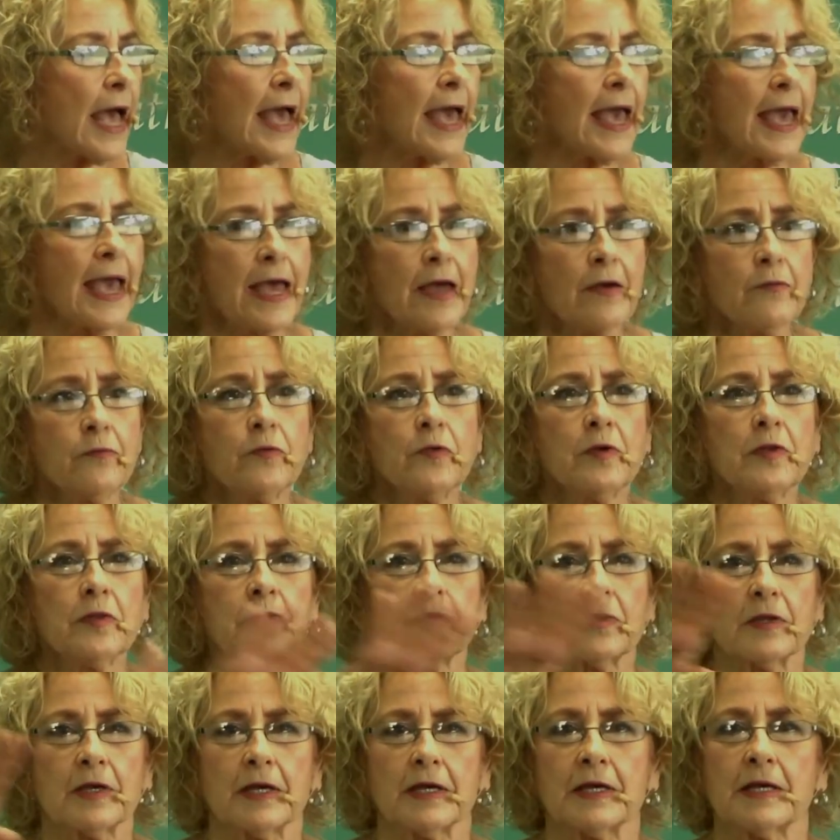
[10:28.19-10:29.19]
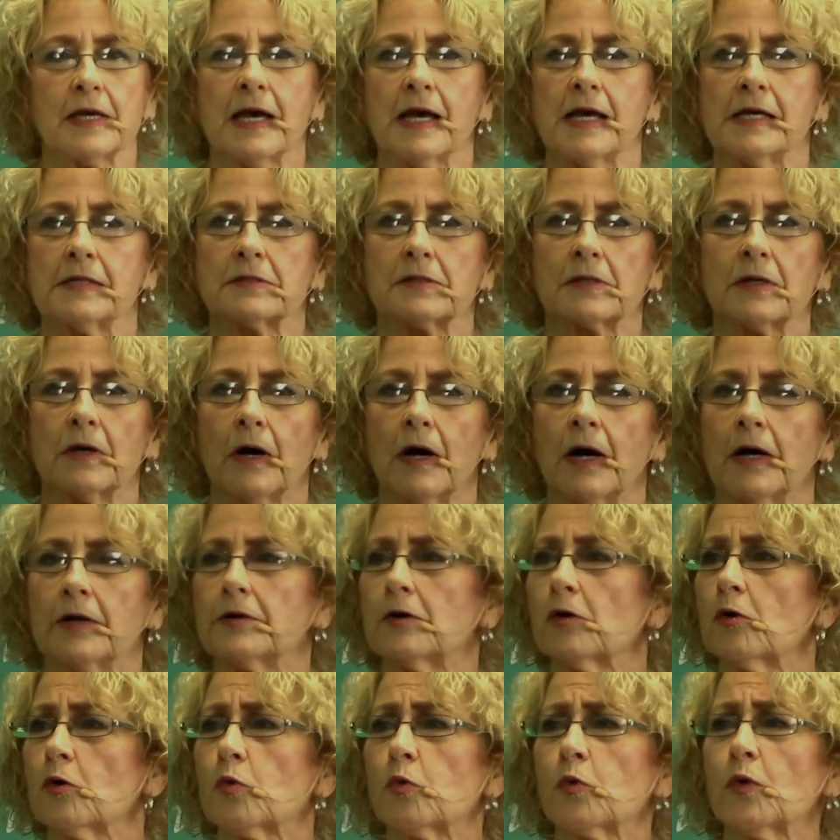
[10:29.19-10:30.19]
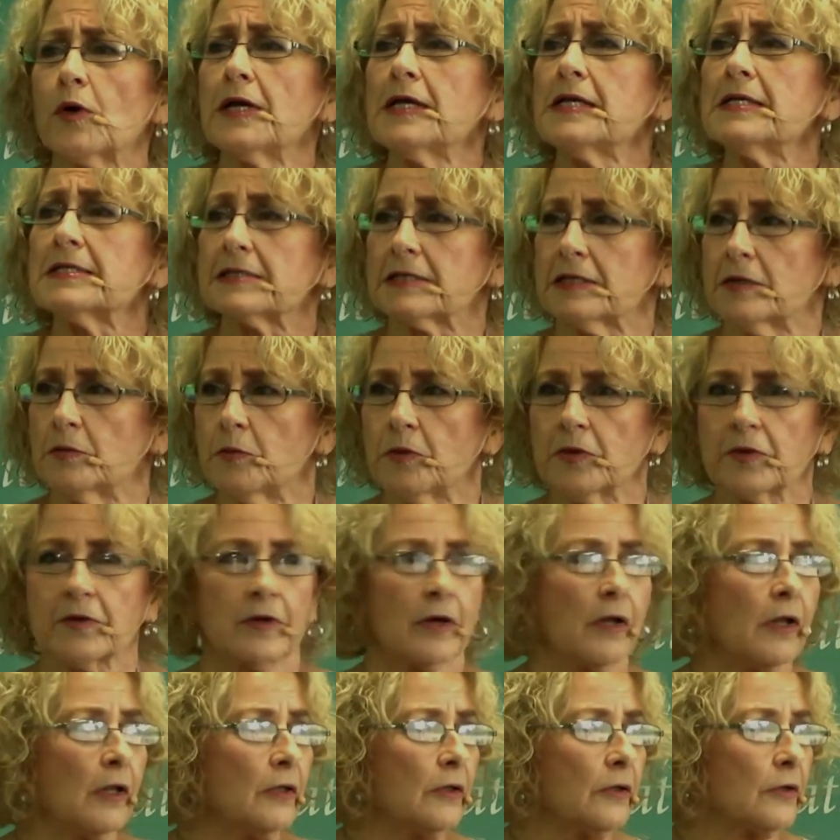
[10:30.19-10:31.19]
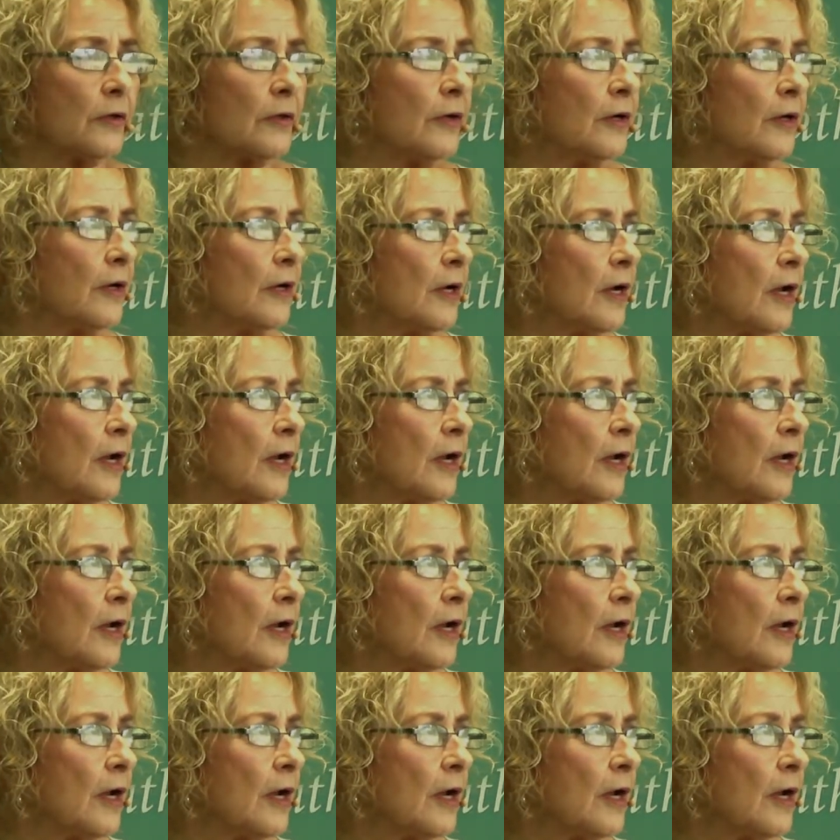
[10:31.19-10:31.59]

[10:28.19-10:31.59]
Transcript: Everything has gone crazy with color.